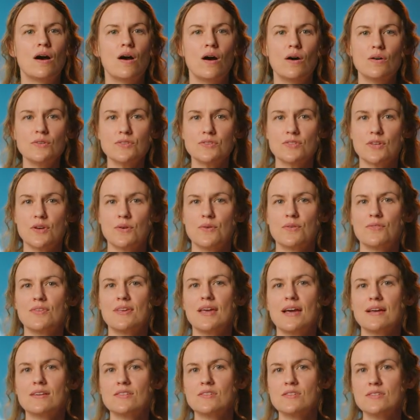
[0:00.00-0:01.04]
Also,
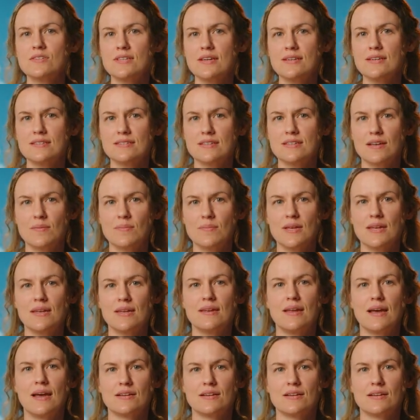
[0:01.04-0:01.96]
the exercise segment and